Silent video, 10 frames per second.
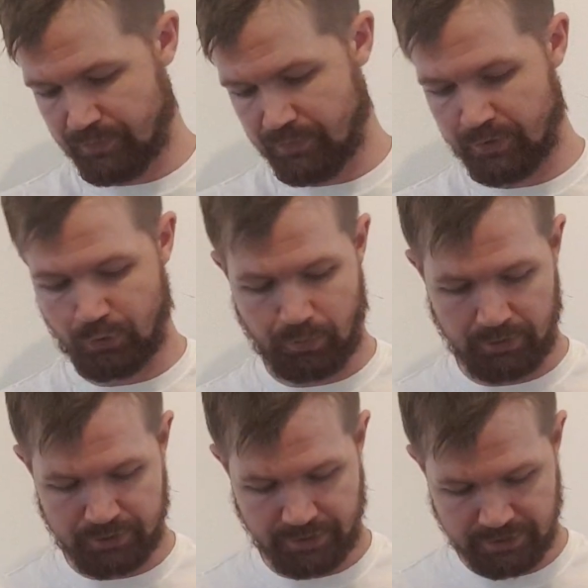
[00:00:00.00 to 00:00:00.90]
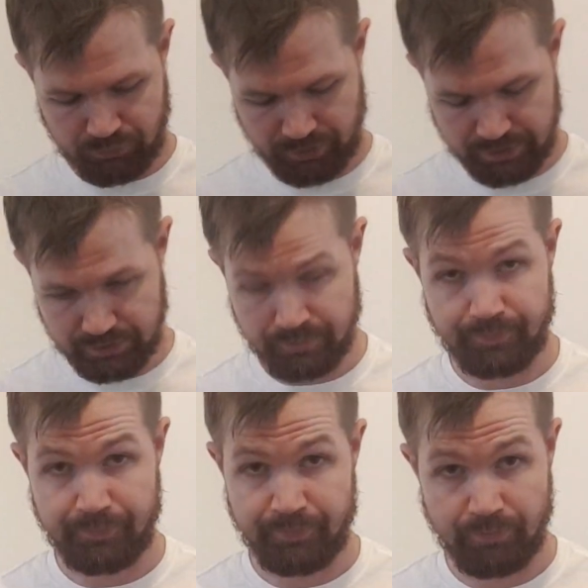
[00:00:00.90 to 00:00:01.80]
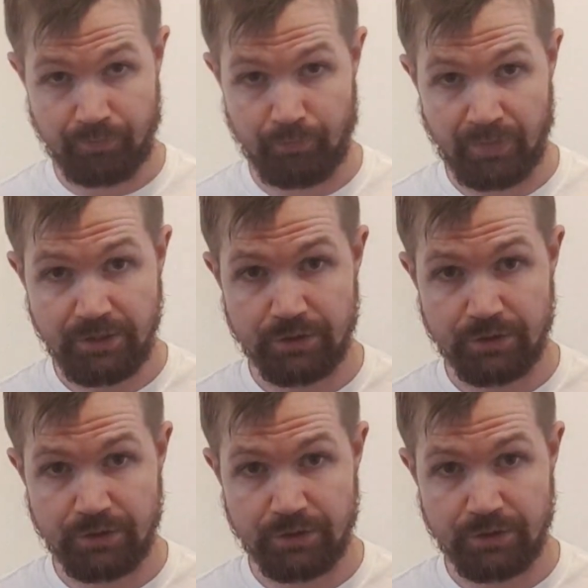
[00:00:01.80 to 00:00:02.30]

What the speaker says: normal size, which might